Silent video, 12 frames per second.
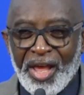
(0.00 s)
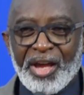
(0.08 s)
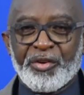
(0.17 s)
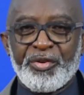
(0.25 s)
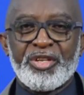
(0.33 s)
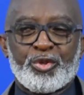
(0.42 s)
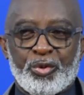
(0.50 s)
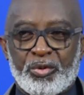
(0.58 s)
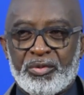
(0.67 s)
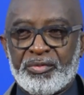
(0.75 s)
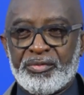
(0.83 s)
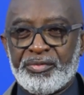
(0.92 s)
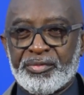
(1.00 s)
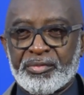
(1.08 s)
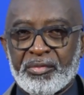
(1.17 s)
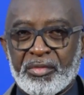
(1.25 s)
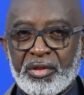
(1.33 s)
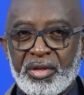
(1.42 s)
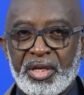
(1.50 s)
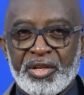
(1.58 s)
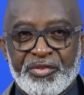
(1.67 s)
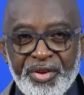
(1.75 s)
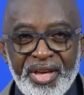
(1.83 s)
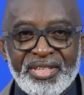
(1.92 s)
agree to in
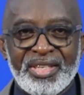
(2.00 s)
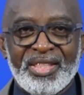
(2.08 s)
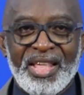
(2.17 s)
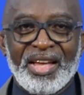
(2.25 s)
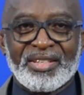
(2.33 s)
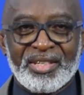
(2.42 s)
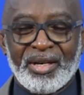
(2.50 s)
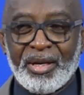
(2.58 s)
creating that